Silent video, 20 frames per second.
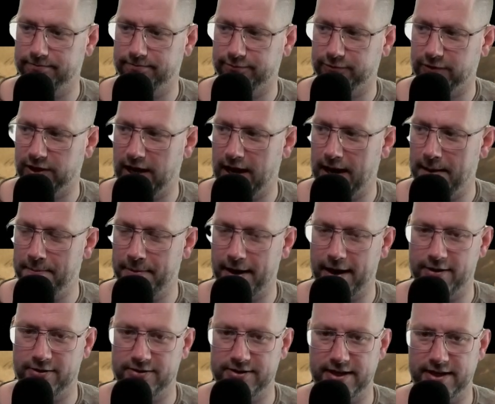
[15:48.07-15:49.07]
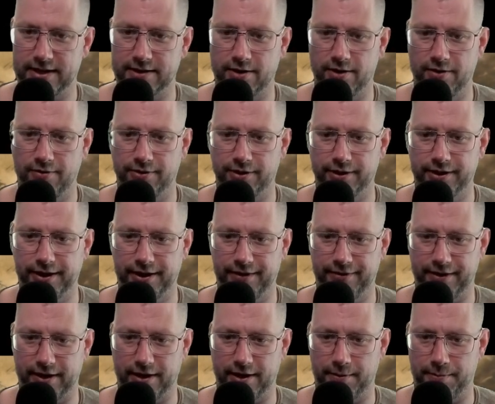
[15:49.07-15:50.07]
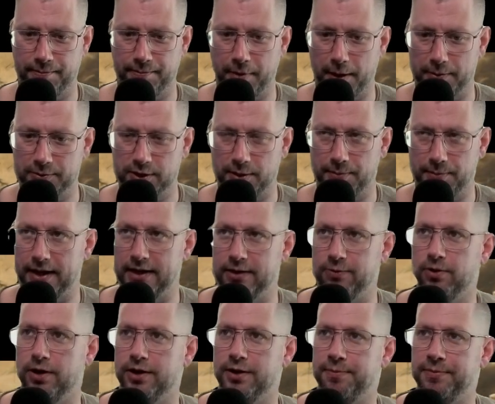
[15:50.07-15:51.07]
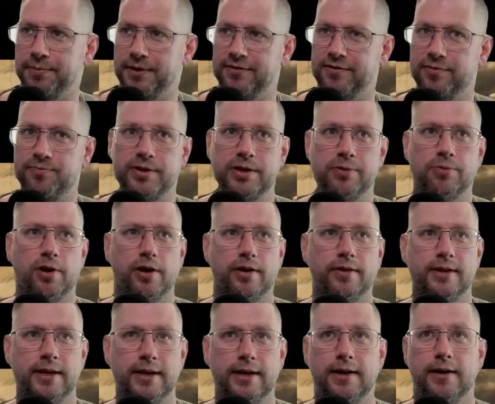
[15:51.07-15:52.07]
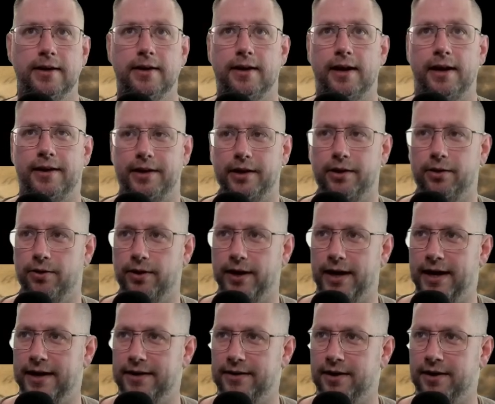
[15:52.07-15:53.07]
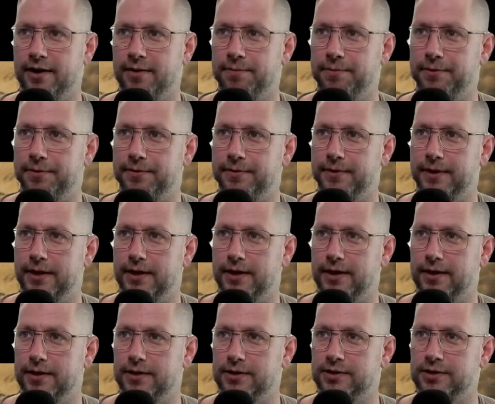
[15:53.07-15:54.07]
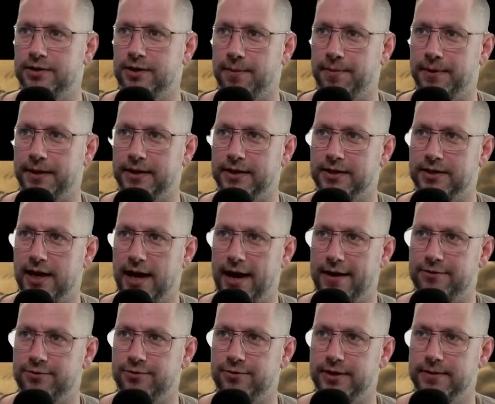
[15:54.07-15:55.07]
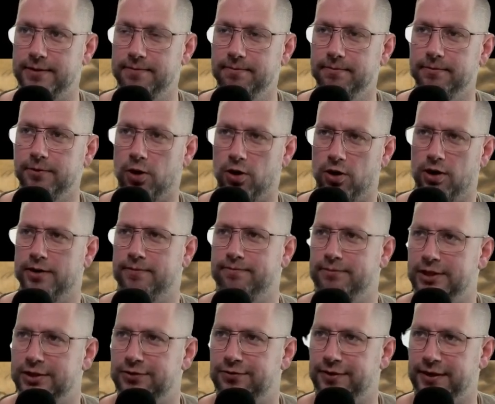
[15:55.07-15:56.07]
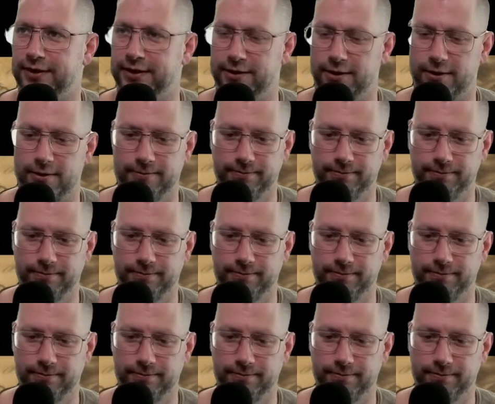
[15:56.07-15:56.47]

Empire takeover if there pops up anyone, a PvP one, and then I'll end up stopping this live stream or this video.